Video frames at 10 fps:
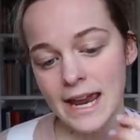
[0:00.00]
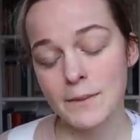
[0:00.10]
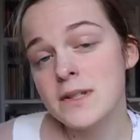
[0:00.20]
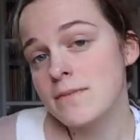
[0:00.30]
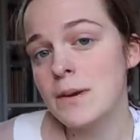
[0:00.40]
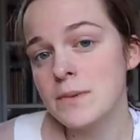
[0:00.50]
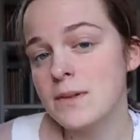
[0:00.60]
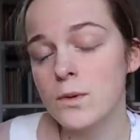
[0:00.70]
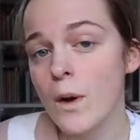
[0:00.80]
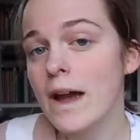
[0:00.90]
it
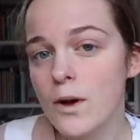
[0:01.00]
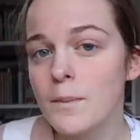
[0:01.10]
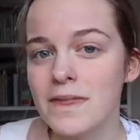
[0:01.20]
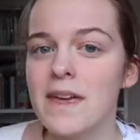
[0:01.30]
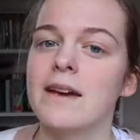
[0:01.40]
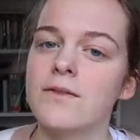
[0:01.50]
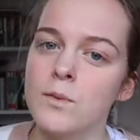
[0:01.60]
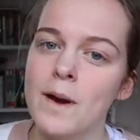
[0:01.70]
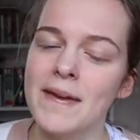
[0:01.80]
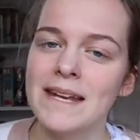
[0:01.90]
was quite a common thing for
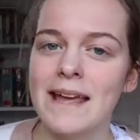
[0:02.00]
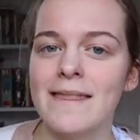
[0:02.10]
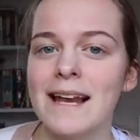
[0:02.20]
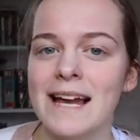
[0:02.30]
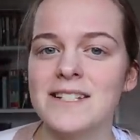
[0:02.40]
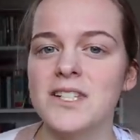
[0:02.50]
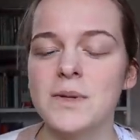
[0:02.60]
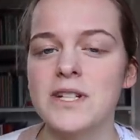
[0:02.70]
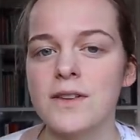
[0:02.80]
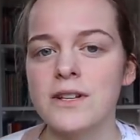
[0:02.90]
women in their letters
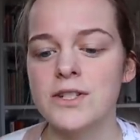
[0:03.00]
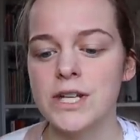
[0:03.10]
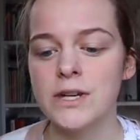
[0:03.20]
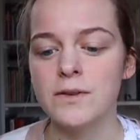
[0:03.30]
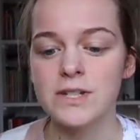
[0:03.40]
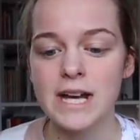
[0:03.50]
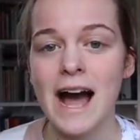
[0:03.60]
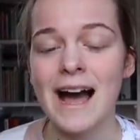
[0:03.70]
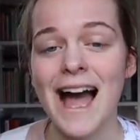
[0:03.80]
to each other to share